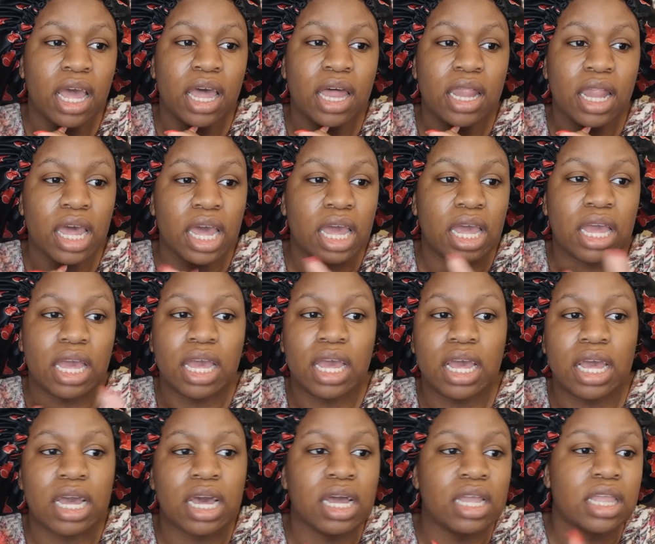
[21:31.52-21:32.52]
they
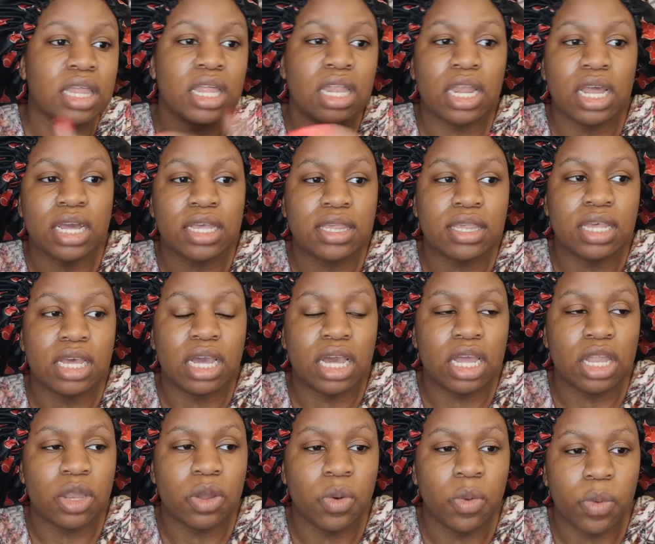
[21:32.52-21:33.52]
cut to the next
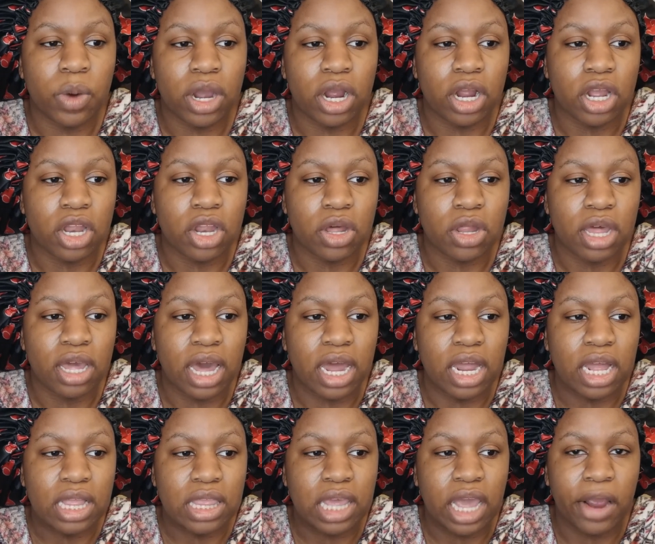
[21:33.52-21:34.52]
scene where, you know, they got
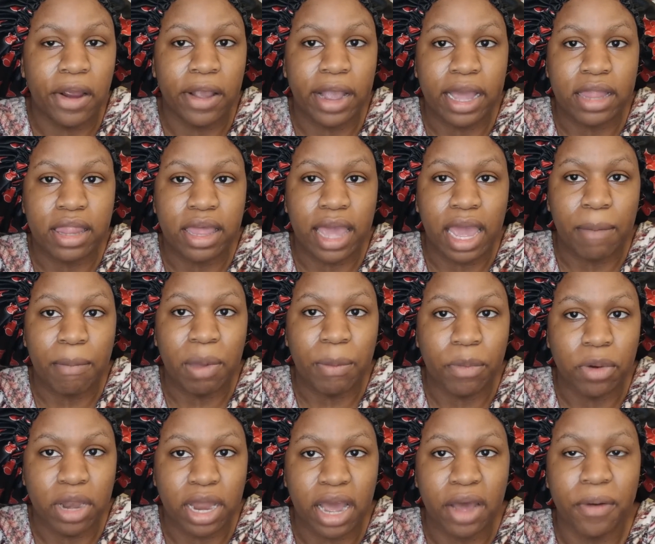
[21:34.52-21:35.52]
to interrogate the gang
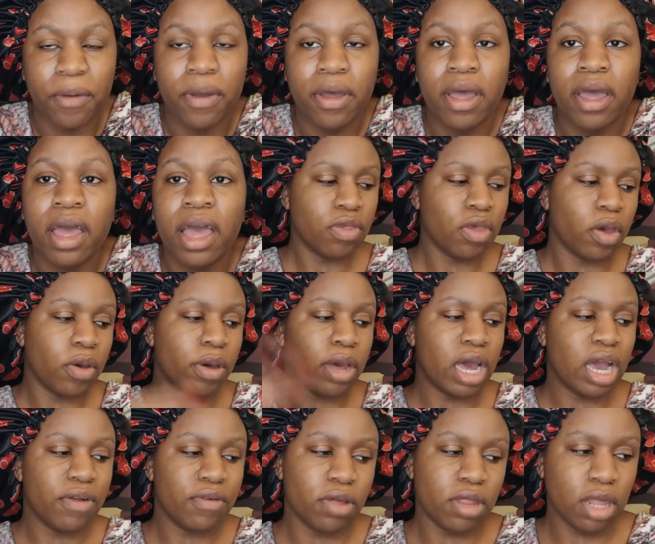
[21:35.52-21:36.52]
member now. So
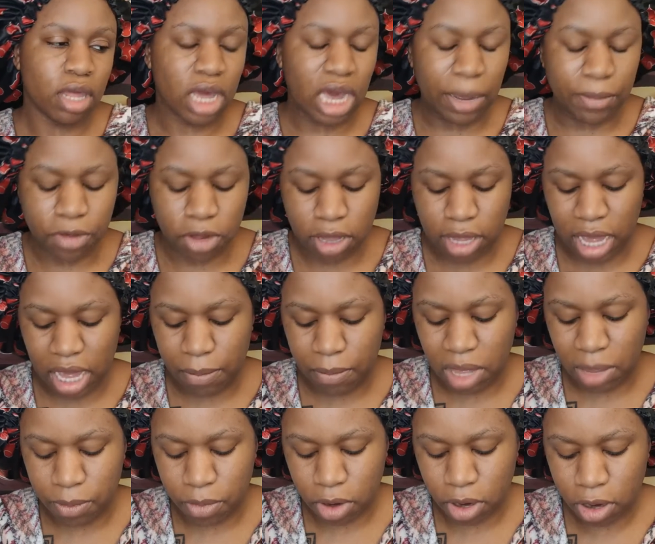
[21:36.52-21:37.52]
after they capture the gang
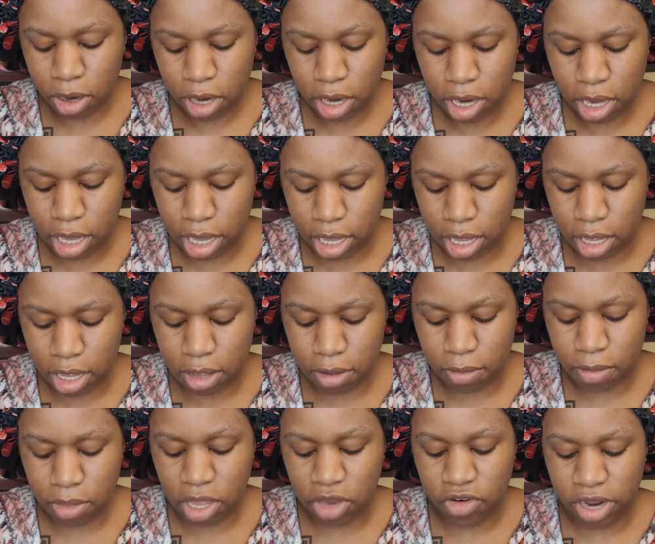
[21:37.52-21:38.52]
member,
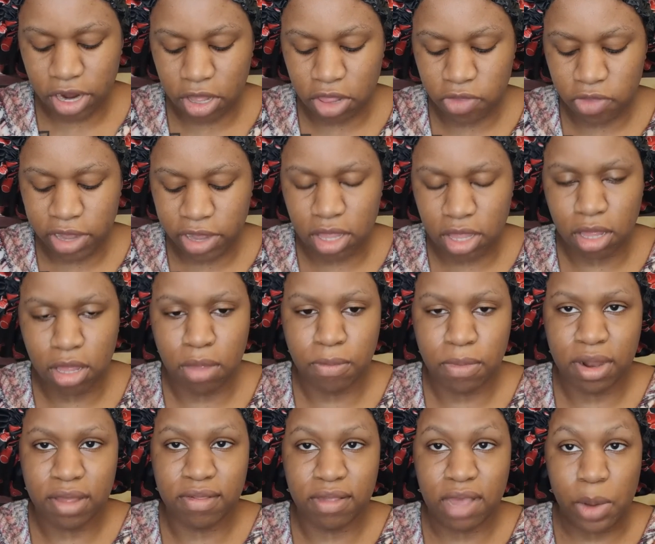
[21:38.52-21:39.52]
they try to threaten him,
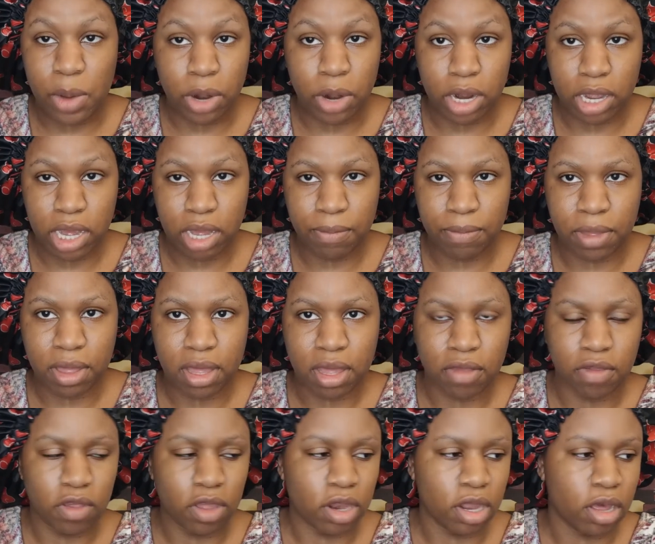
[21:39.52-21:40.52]
but it's not working
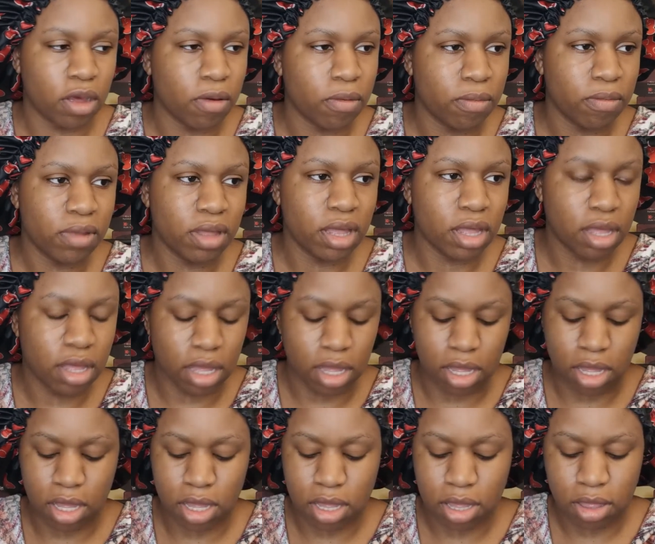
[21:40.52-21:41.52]
because, you know,
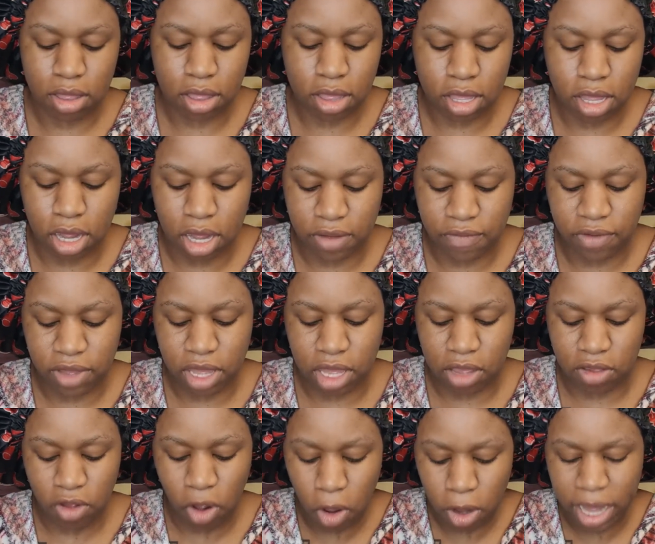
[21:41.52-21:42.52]
Coffee,
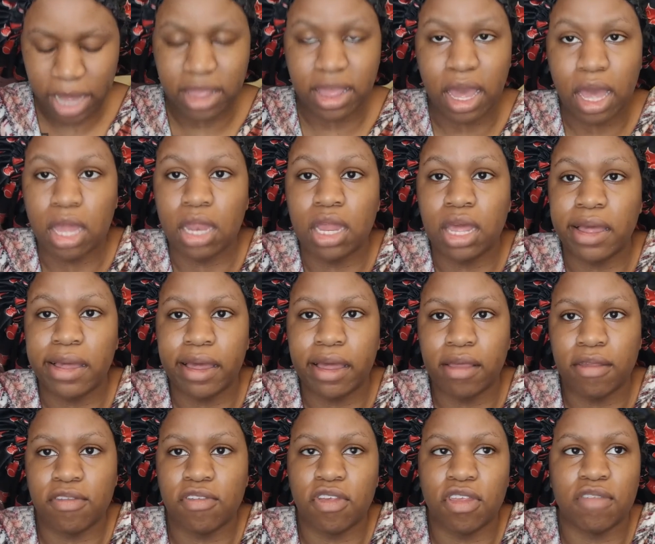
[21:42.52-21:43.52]
his whole identity
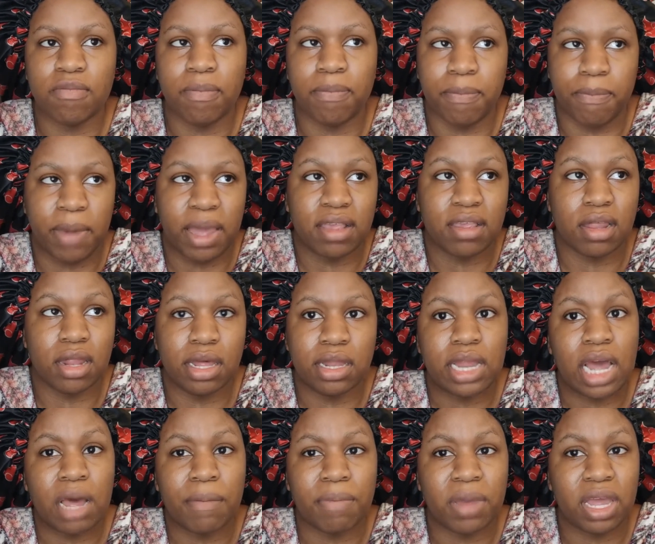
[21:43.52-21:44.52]
is just basically
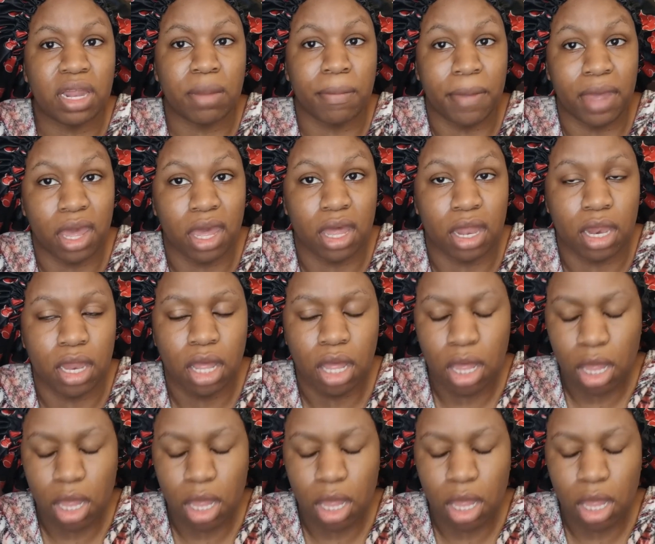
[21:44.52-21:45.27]
not being a man,